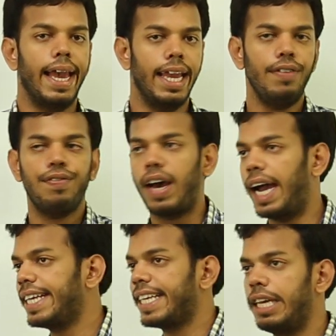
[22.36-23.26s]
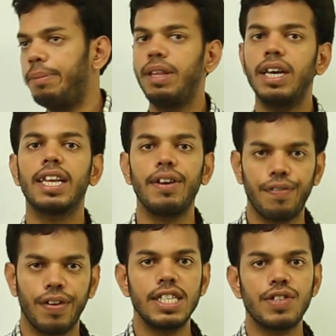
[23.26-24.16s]
if I keep the
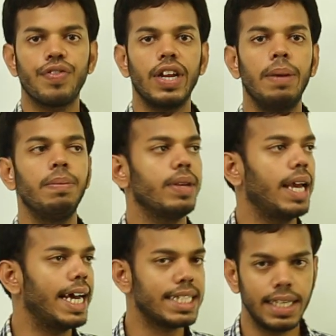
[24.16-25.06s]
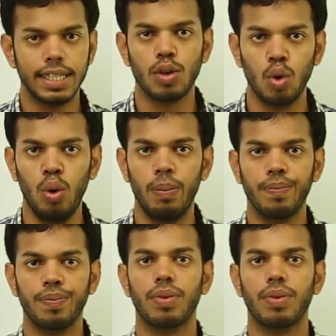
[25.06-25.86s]
reference frame as this room,